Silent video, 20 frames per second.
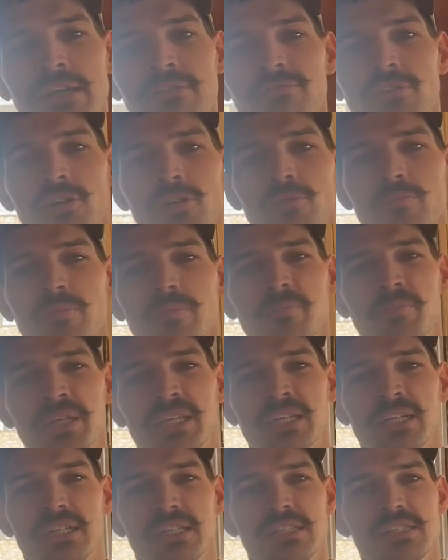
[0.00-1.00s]
foam
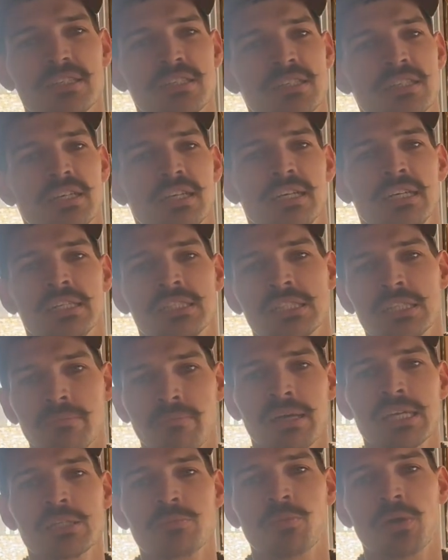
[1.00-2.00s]
because it's the
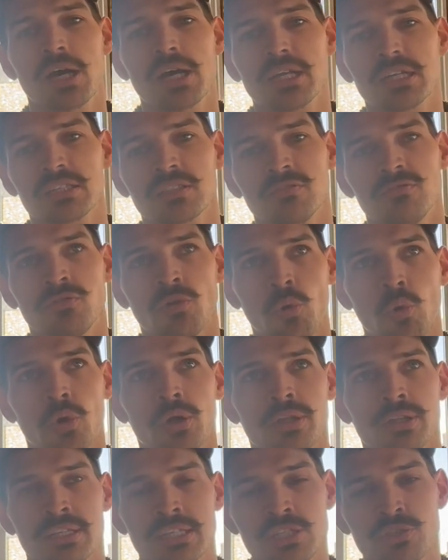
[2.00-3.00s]
best product for
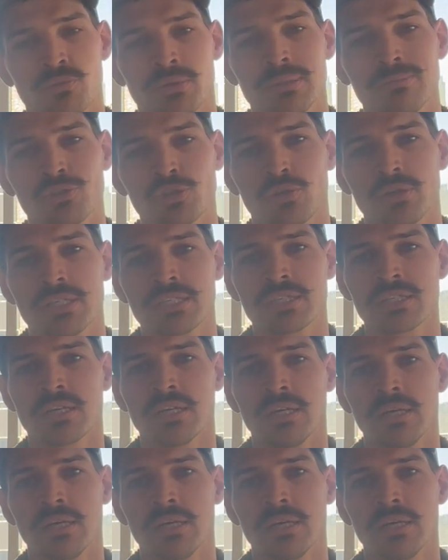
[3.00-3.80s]
this rim joist